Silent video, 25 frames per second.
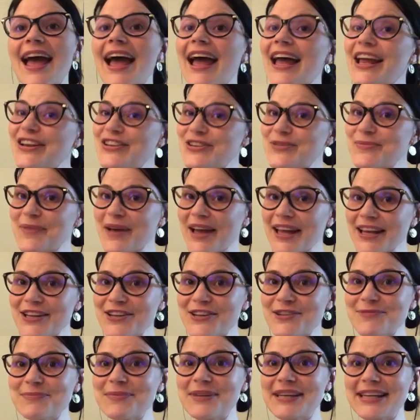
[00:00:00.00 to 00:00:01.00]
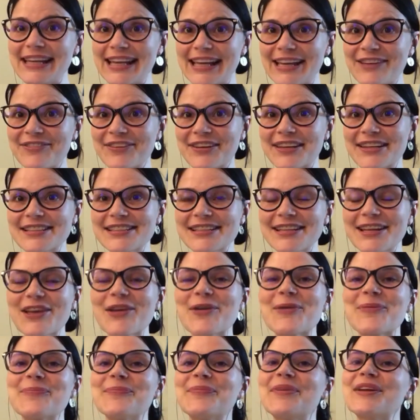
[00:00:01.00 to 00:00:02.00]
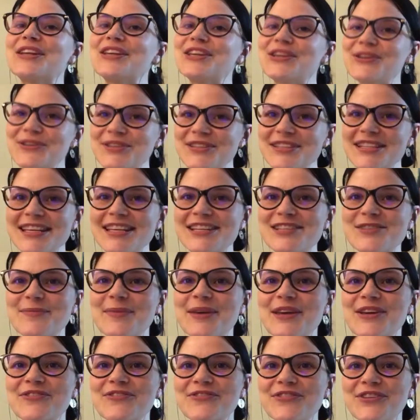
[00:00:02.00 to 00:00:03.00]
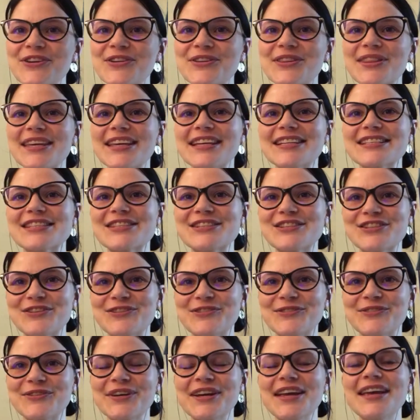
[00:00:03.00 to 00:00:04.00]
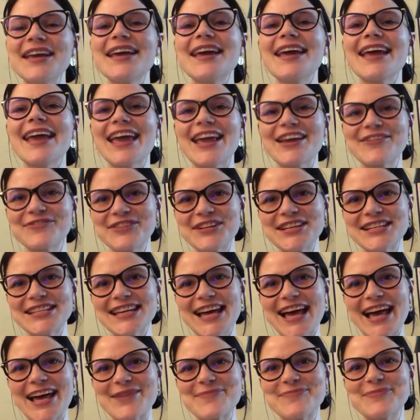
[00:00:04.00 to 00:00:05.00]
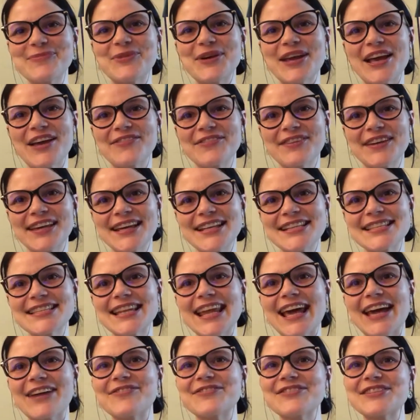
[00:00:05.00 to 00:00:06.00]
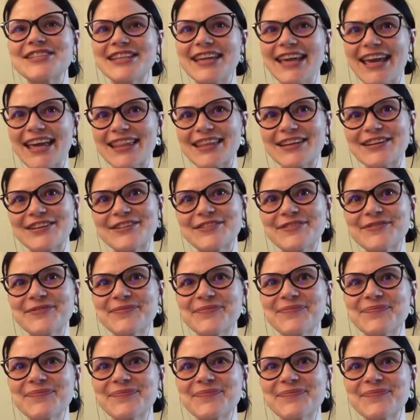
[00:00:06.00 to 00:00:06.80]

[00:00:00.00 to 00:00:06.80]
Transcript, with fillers: And you might not believe it, but you teach me a few things too every time we have Kids Life together.